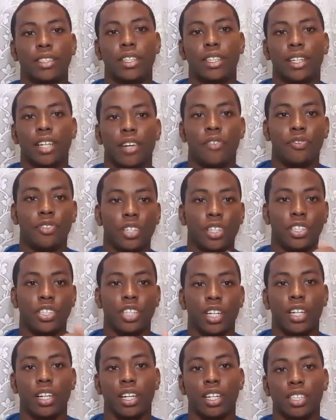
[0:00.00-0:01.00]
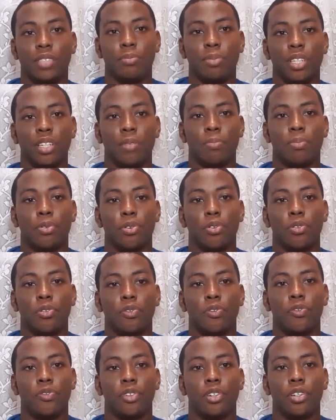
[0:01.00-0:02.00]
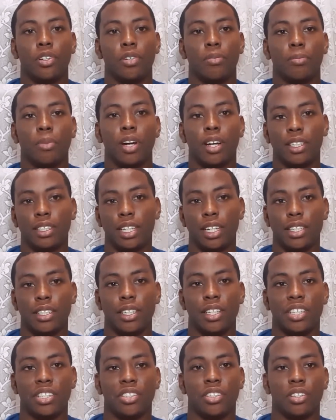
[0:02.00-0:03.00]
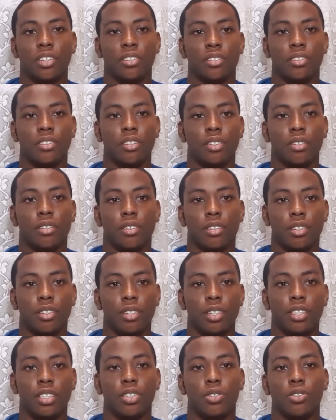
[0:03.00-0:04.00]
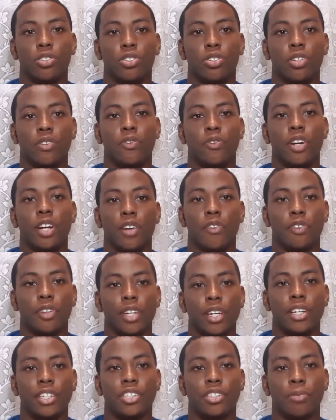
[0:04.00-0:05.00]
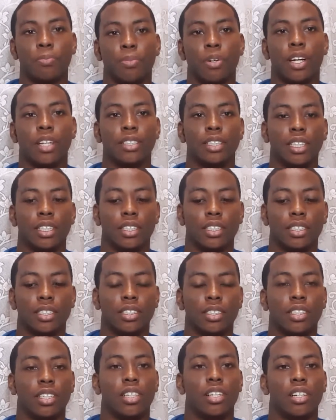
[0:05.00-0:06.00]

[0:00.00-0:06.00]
thing, after your channel has been approved for monetization, you need to go through the verification process.